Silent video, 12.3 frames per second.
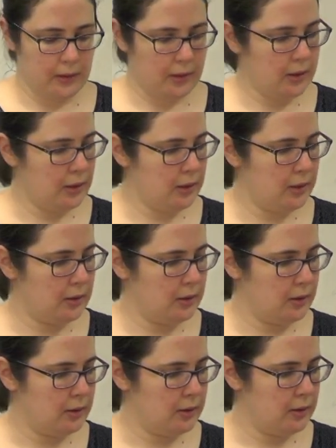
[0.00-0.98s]
And
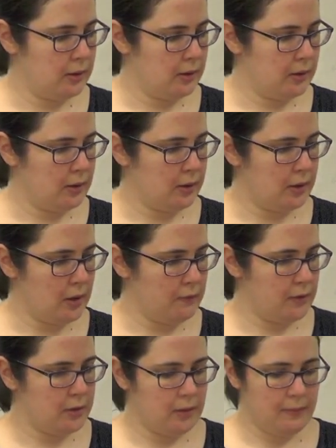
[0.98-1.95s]

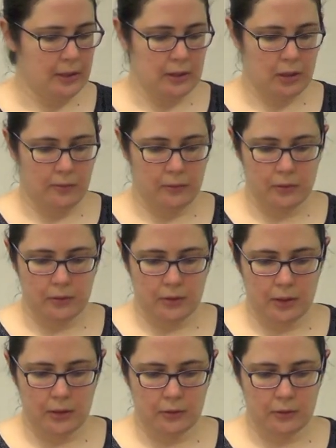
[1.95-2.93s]
obviously my table is
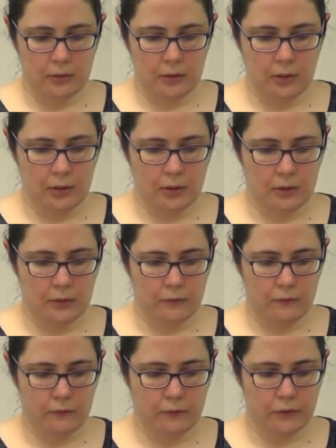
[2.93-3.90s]
not
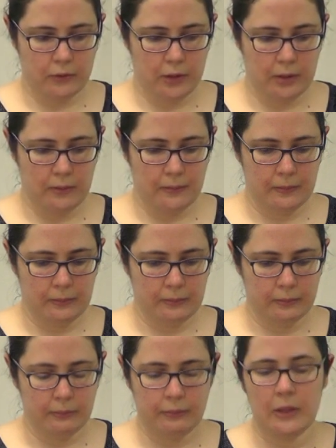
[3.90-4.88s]
straight.
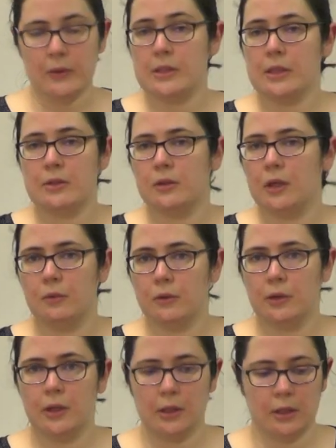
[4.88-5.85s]
But anyways, that's okay. We're
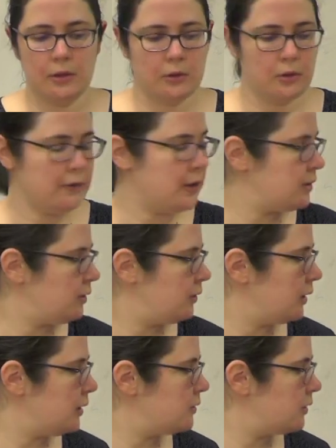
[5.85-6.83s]
looking at initial velocity.
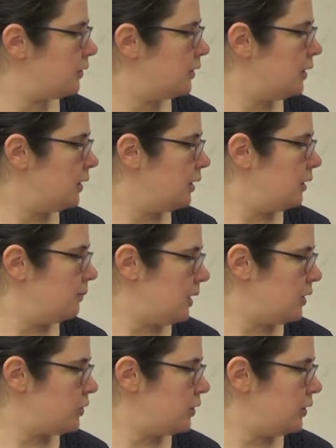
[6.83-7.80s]
Okay, so
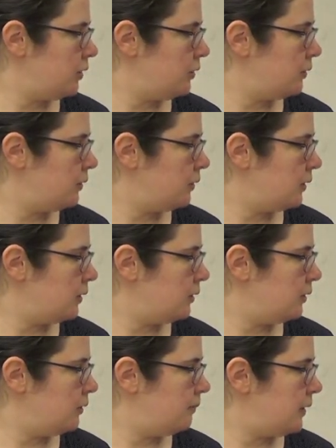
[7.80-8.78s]
make sure you
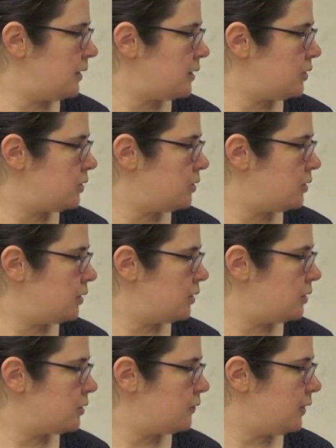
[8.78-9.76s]
pay attention to your
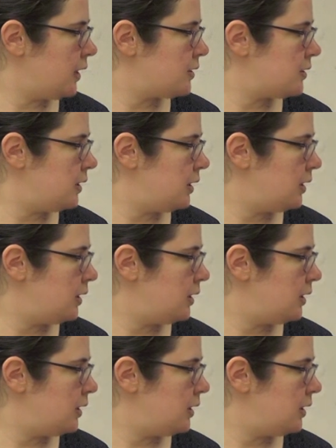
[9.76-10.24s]
initial velocity.